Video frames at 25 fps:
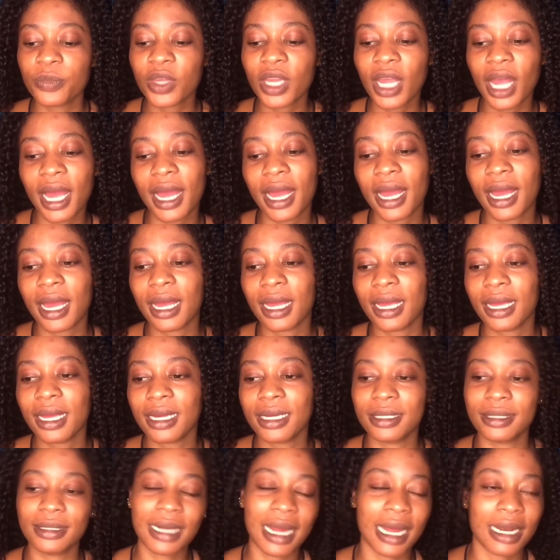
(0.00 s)

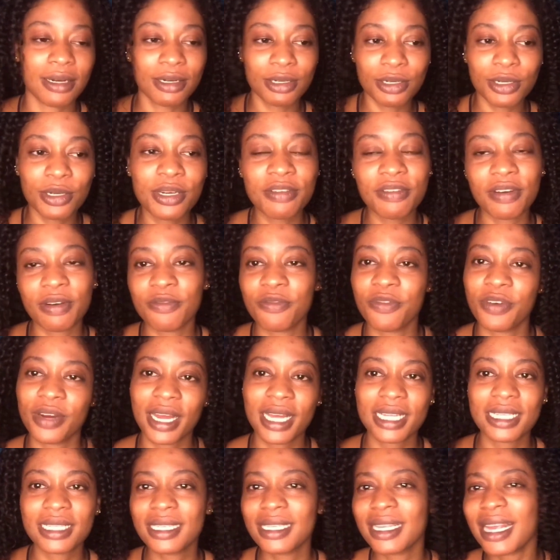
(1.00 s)
And I don't know if I'm
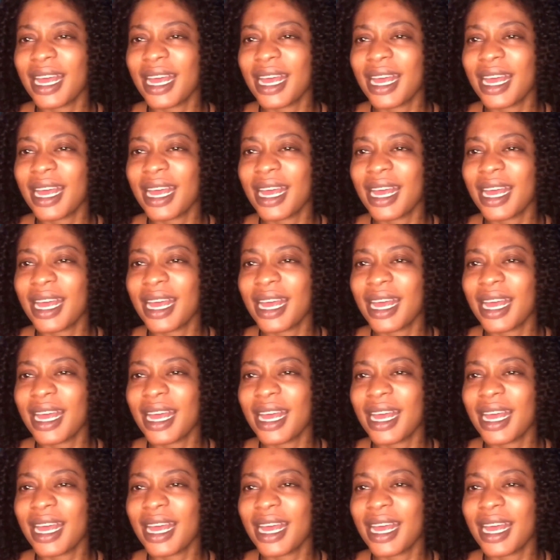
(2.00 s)
forgetting